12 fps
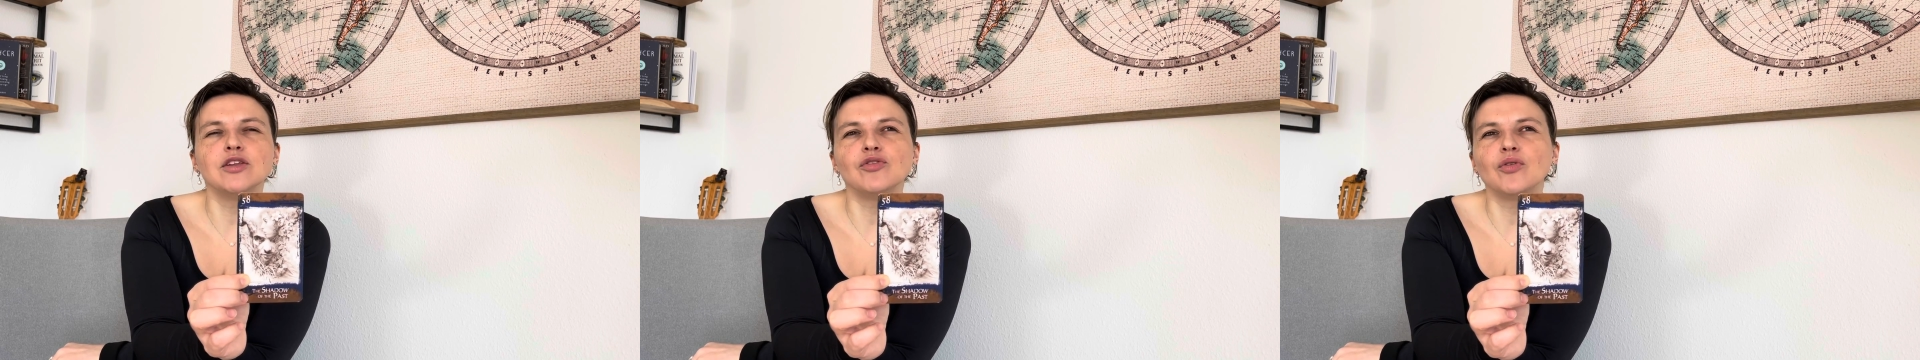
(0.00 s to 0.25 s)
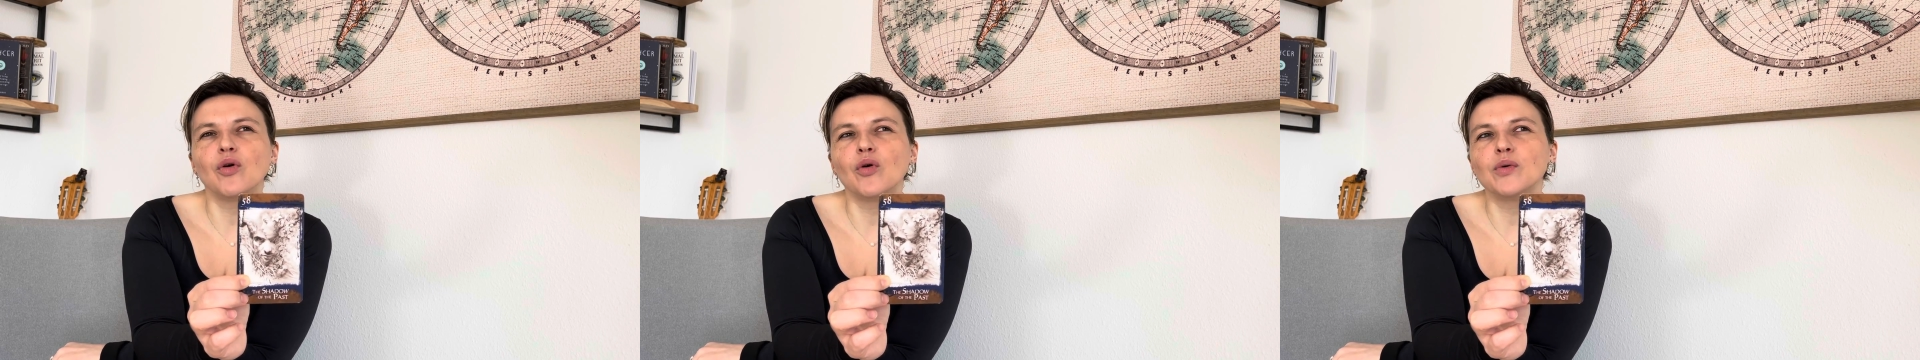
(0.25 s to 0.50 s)

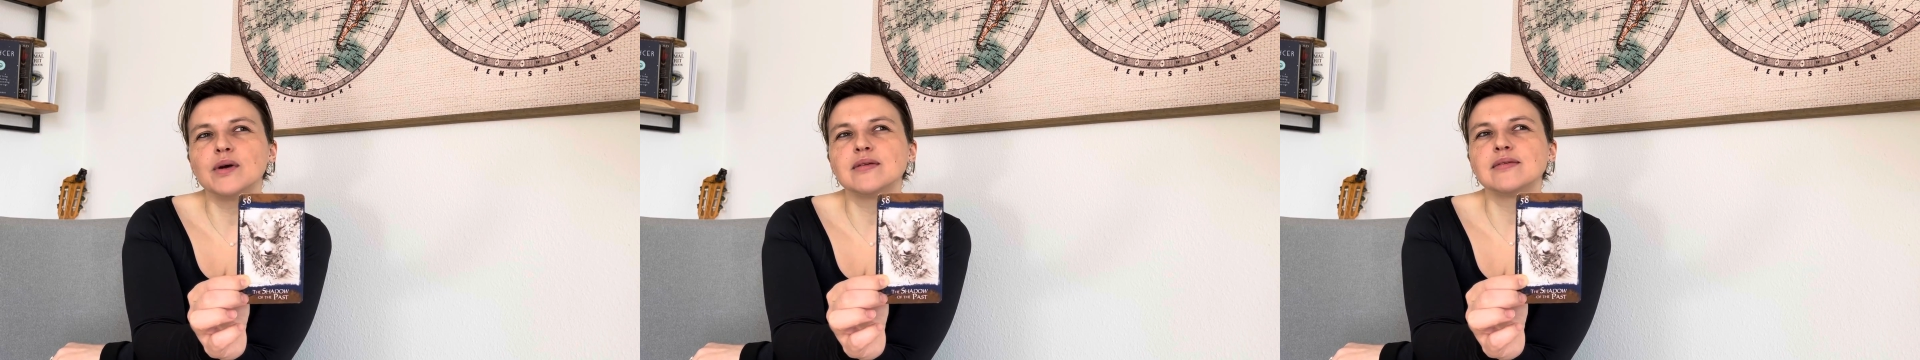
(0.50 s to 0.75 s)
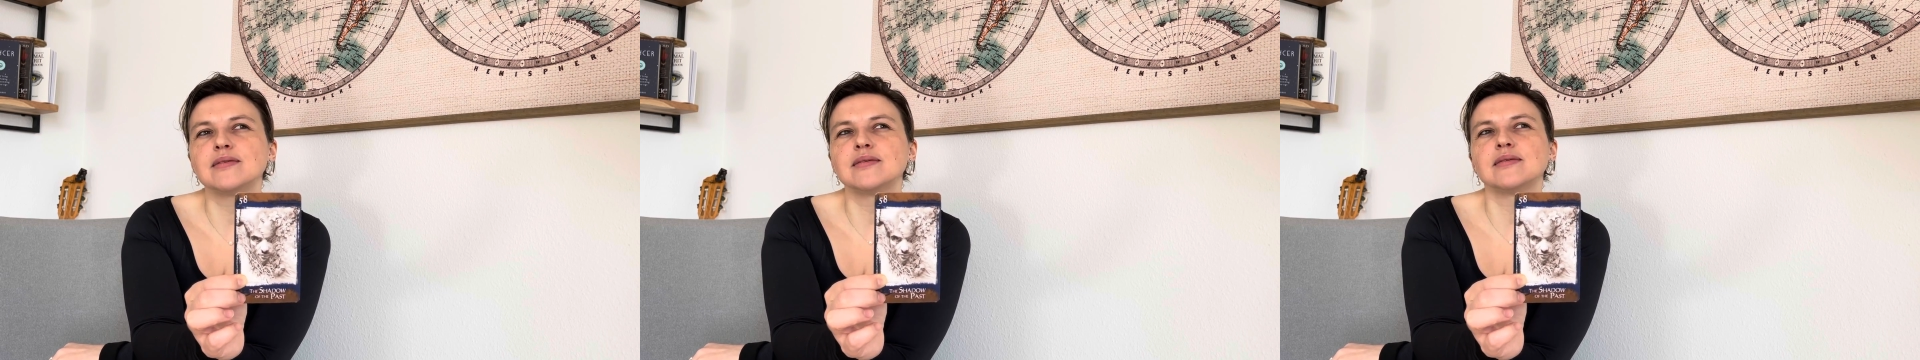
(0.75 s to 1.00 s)

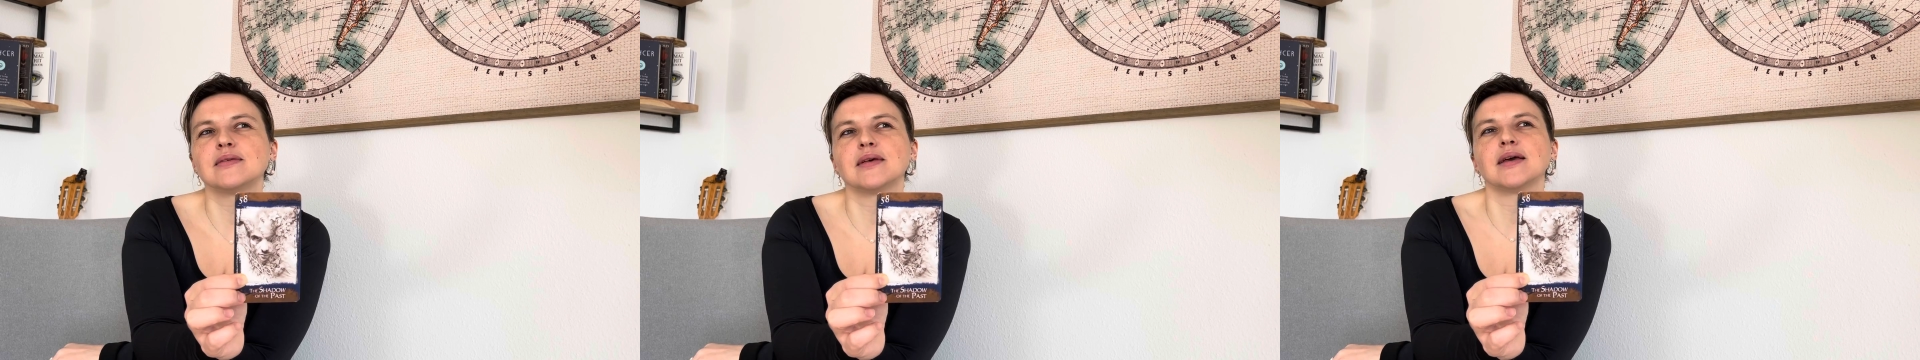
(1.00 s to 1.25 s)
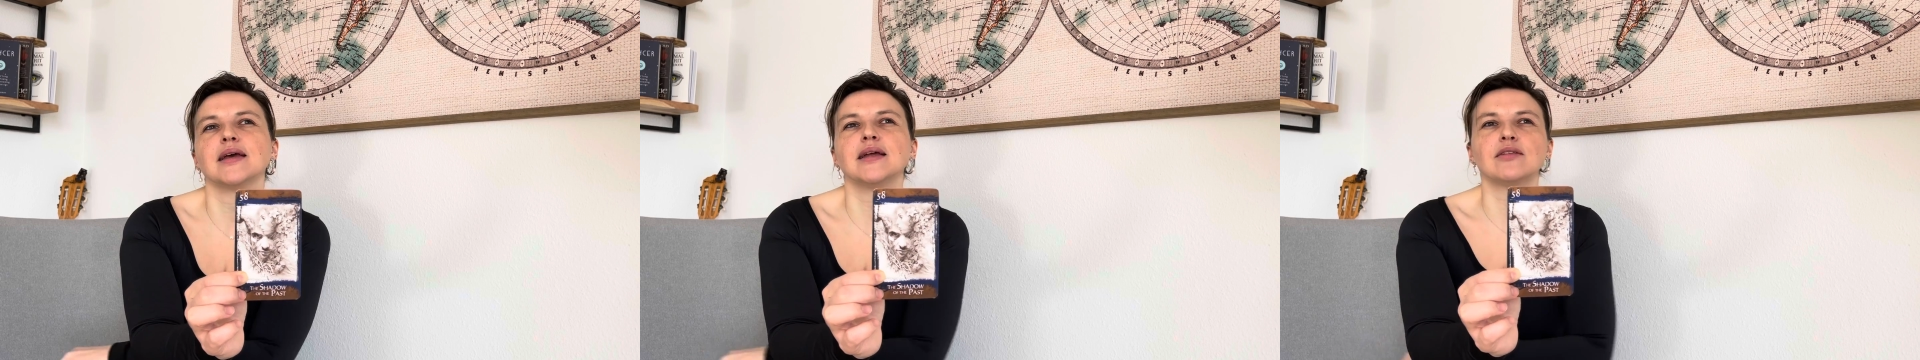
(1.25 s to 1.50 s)
always
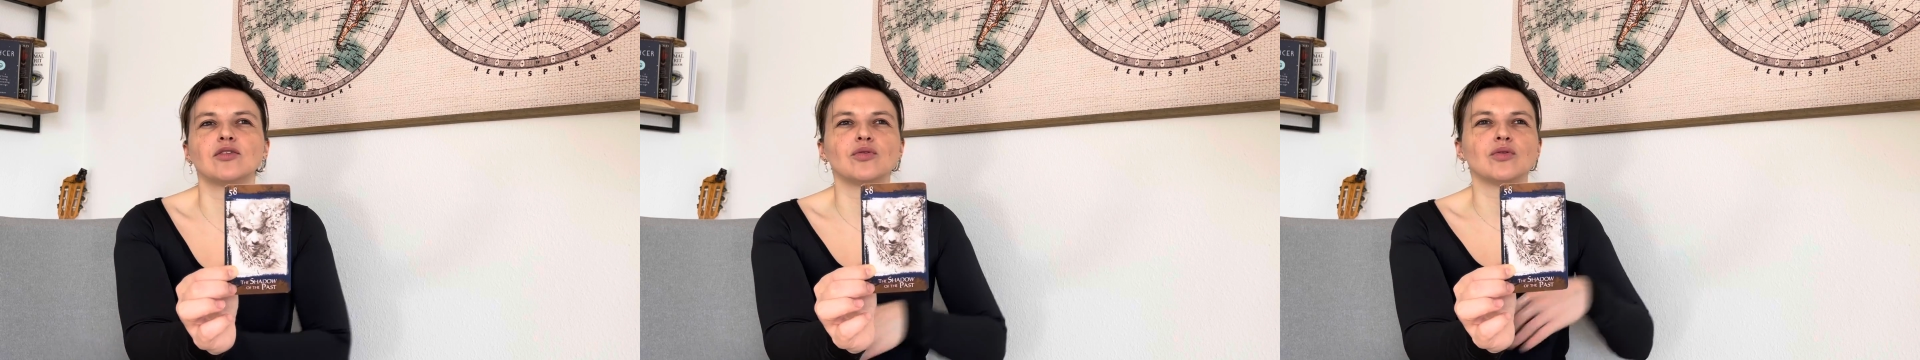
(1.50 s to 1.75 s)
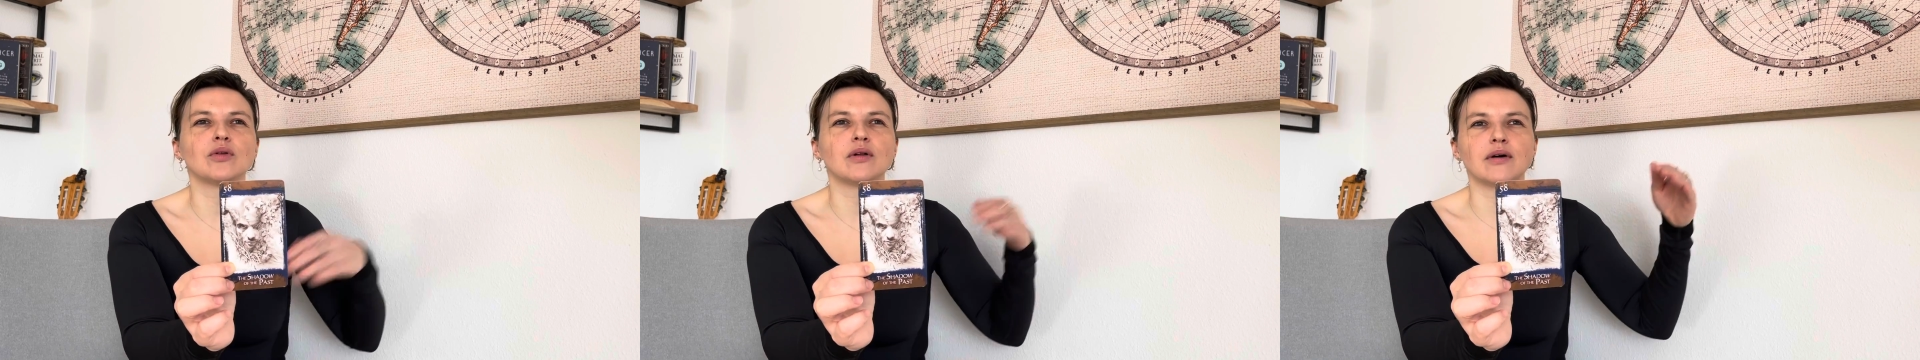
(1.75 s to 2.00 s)

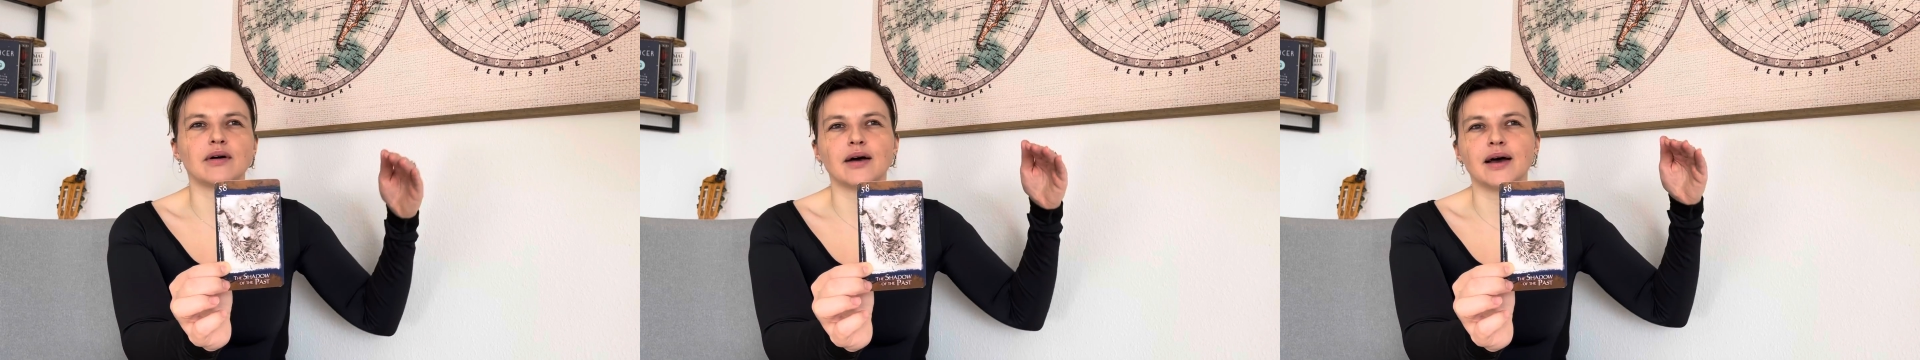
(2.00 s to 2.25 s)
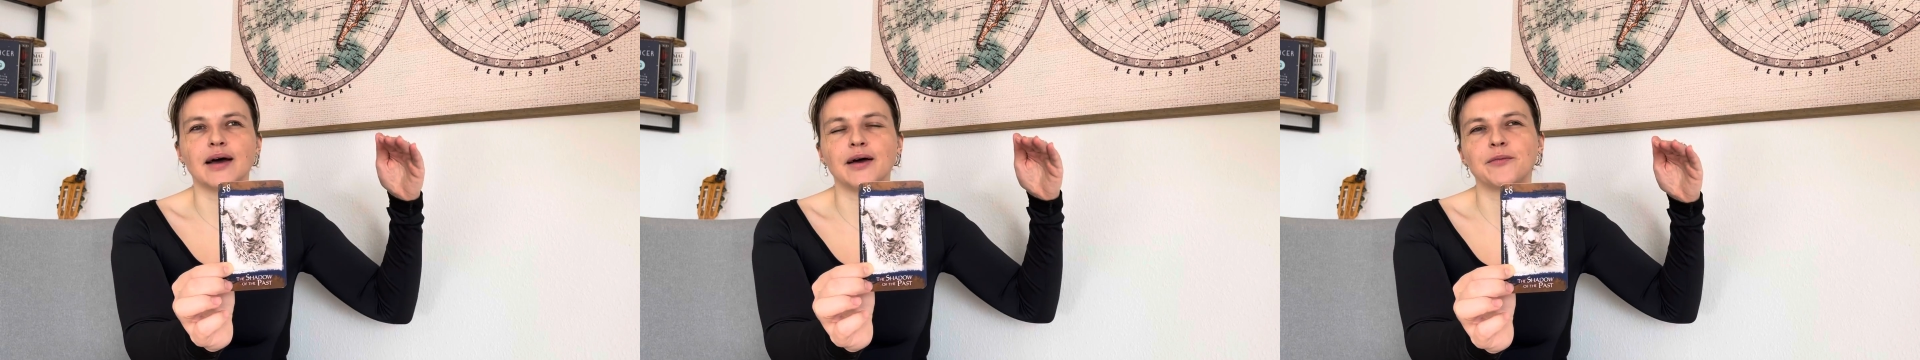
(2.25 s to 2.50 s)

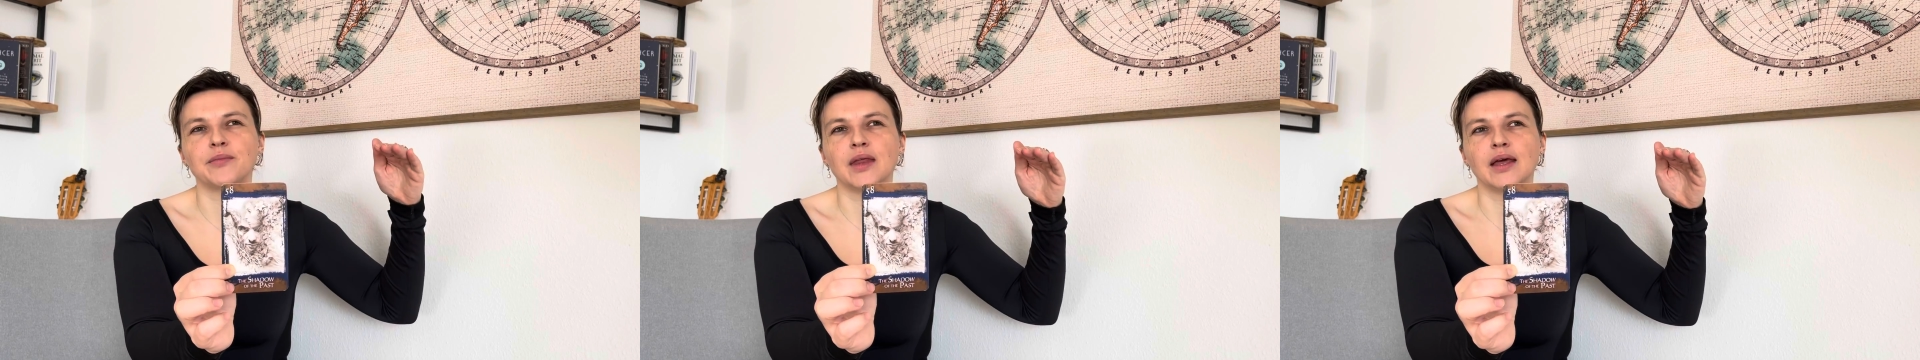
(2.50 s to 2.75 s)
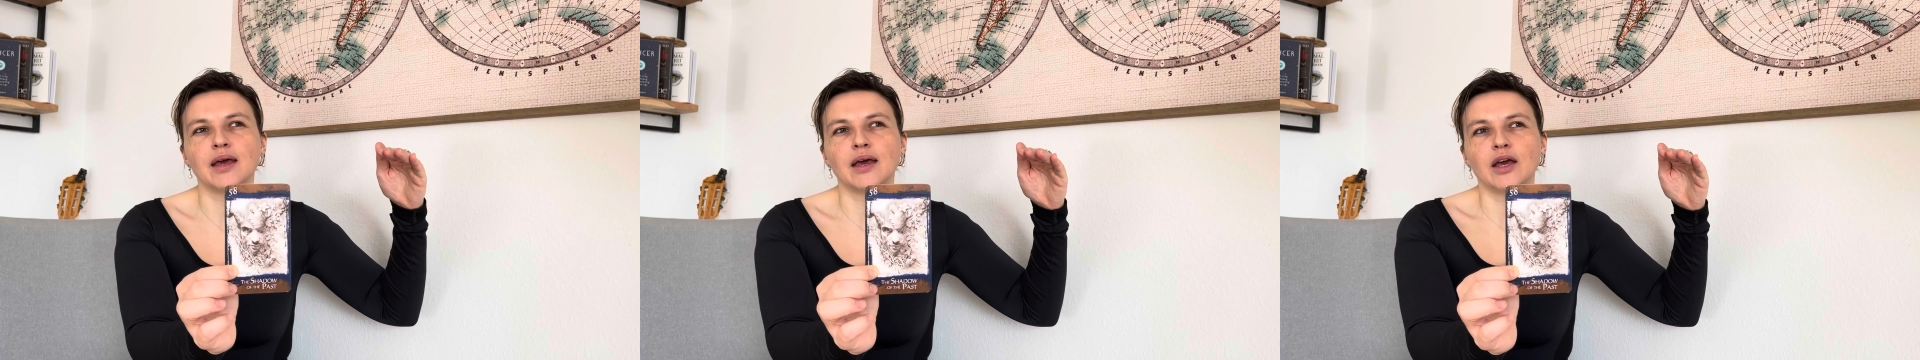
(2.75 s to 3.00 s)

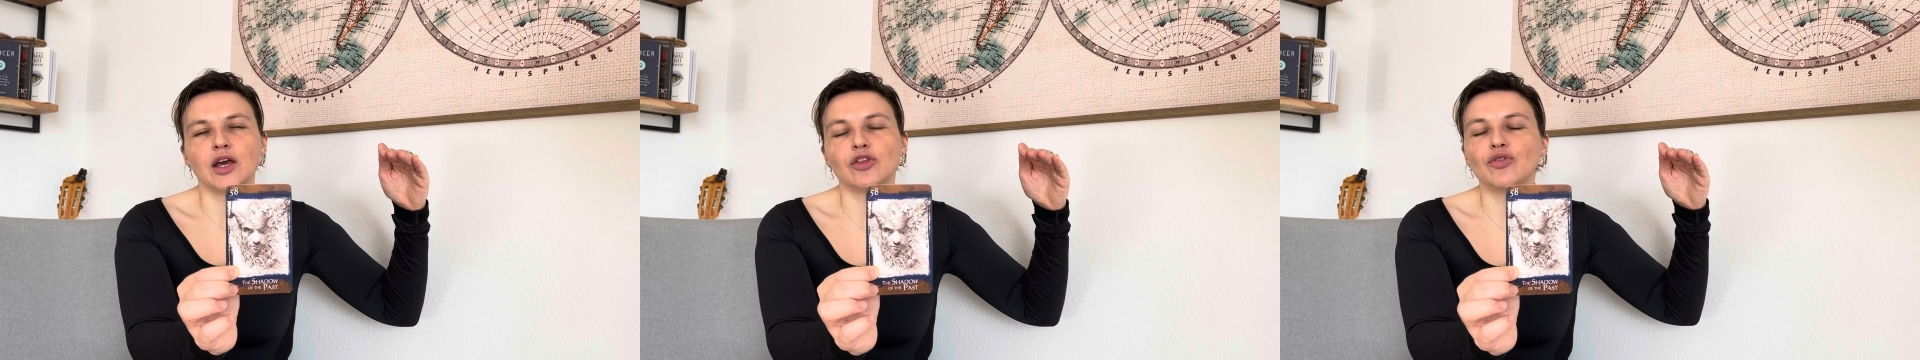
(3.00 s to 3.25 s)
to